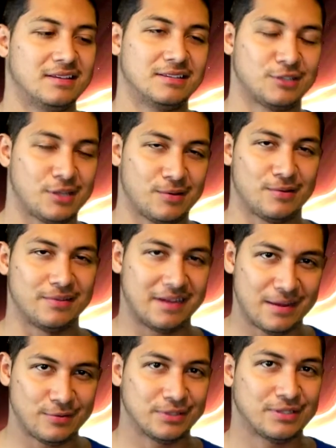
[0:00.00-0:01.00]
so
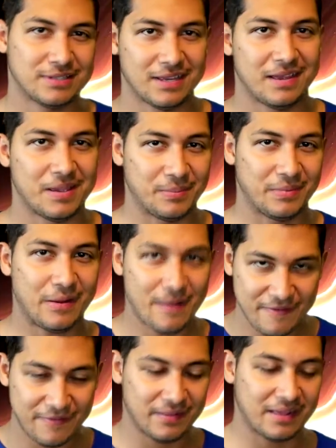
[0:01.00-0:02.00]
now it's time, now I
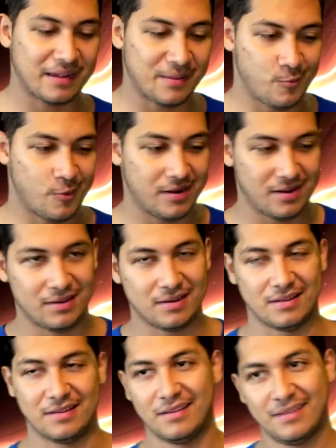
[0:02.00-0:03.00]
feel like I'm ready
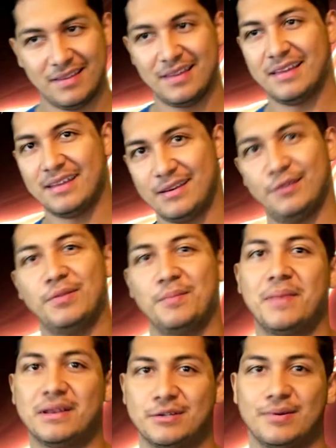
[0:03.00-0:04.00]
to do the
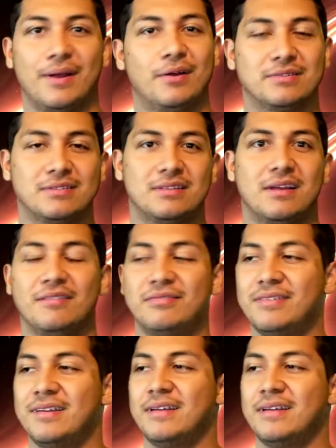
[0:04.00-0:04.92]
mental health stuff.